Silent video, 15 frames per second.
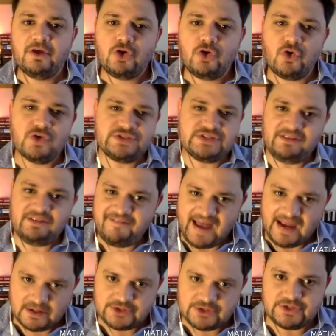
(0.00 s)
causal
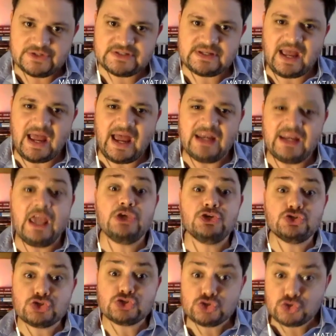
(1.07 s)
factors and
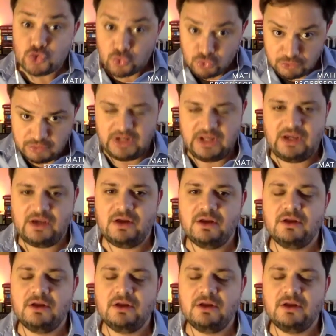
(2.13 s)
ensuring